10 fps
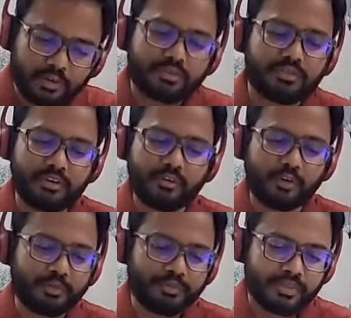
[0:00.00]
tooth
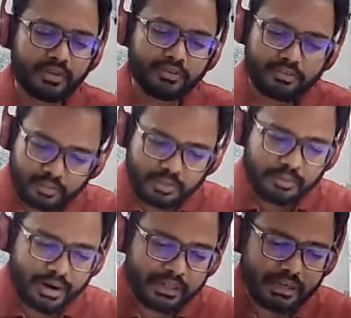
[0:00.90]
syndrome,
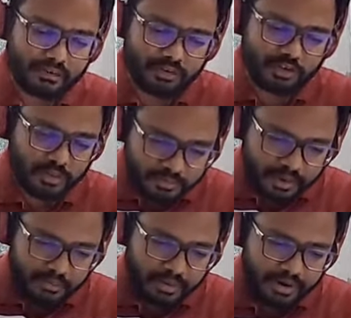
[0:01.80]
symptomatic reversible
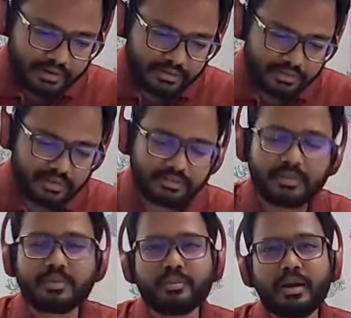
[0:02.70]
pulpitis,
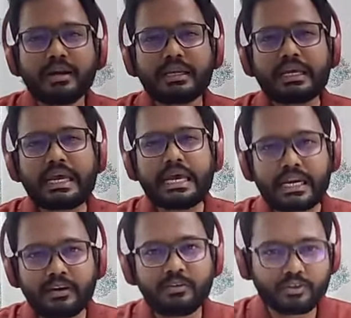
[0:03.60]
symptomatic
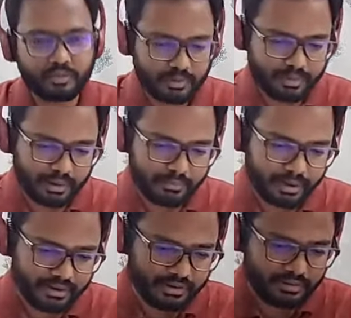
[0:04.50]
irreversible
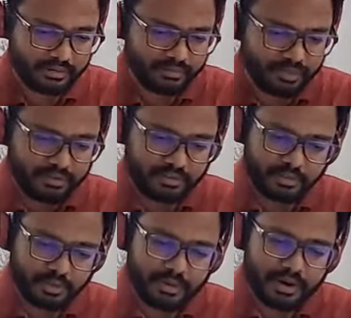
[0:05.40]
pulpitis,
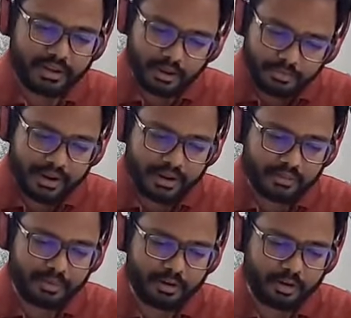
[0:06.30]
symptomatic apical
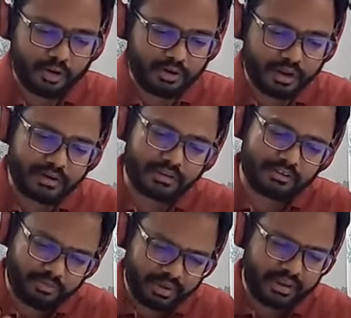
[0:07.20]
periodontitis,
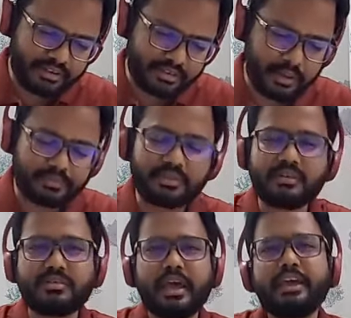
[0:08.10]
phoenix
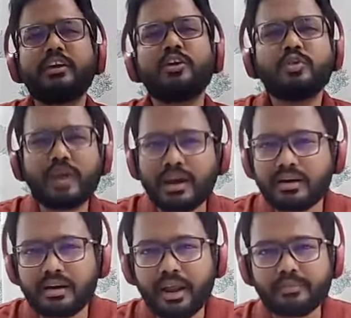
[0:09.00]
abscess, acute
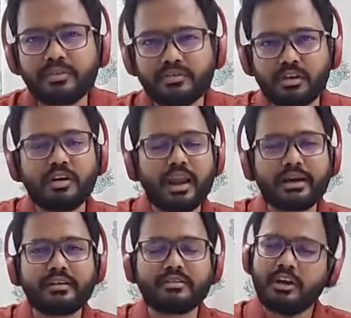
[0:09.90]
alveolar abscess,
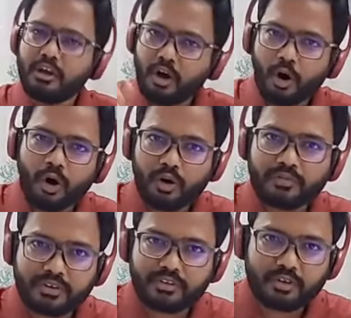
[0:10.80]
cellulitis, all of
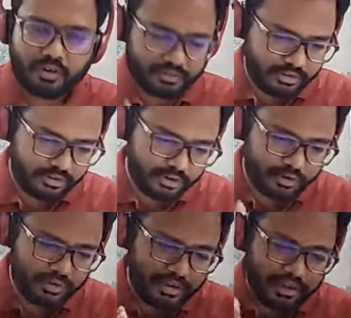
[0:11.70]
these
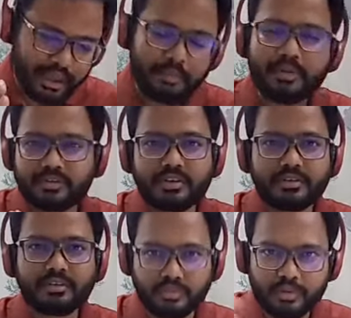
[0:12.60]
constitute
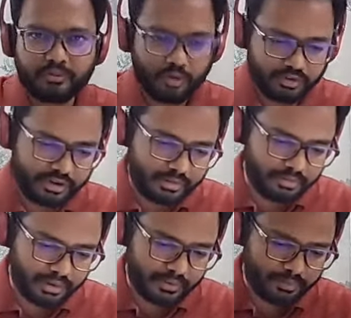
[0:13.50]
emergencies before
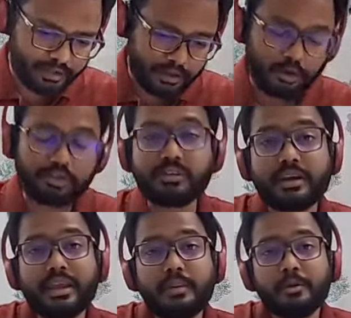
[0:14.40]
treatment. And also
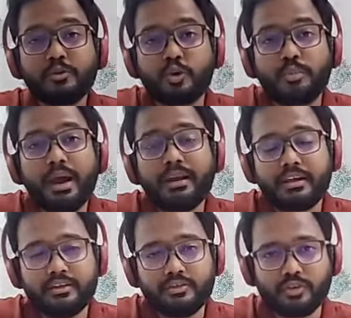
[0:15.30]
there can be traumatic
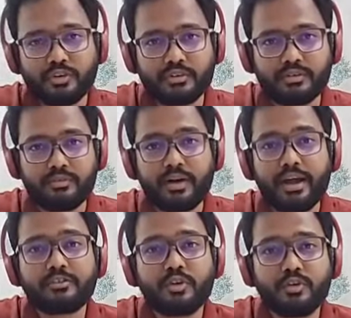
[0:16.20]
injuries,
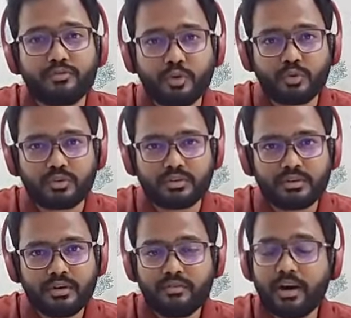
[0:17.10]
fracture of tooth,
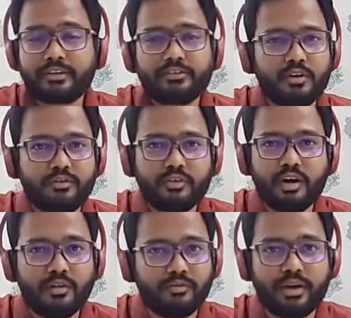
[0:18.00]
fracture of
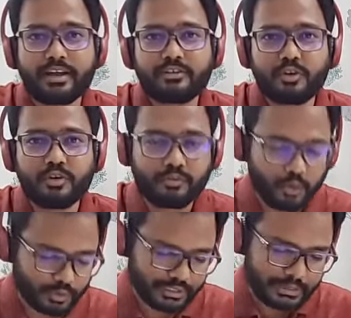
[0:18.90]
crown, fracture of
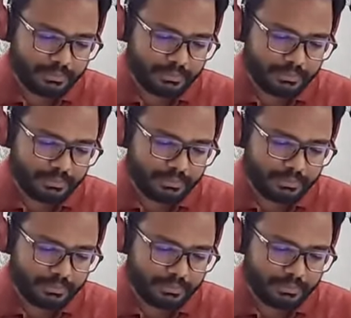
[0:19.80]
root.